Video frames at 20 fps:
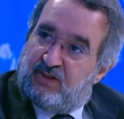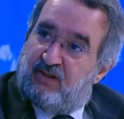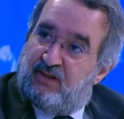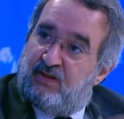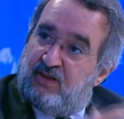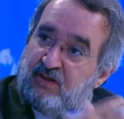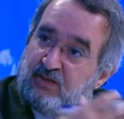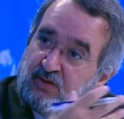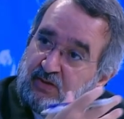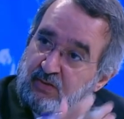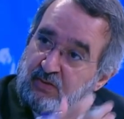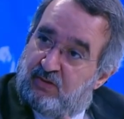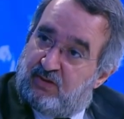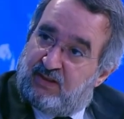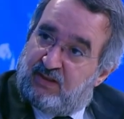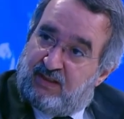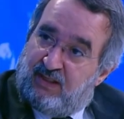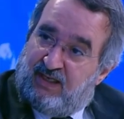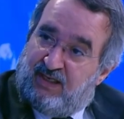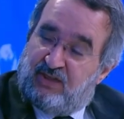They need to look at
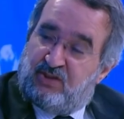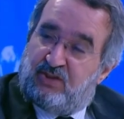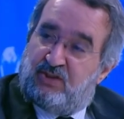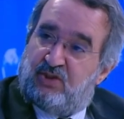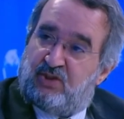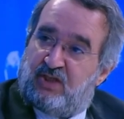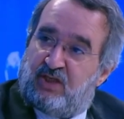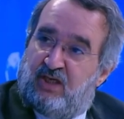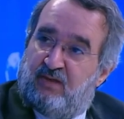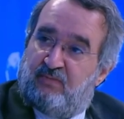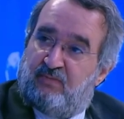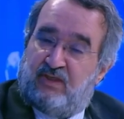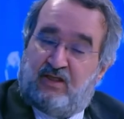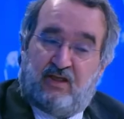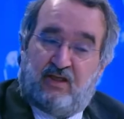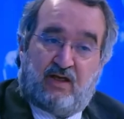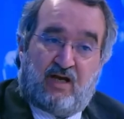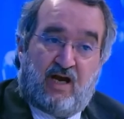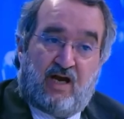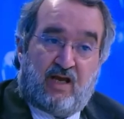Hajj al-Sha'b in
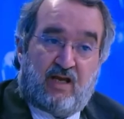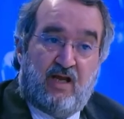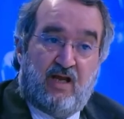Iraq.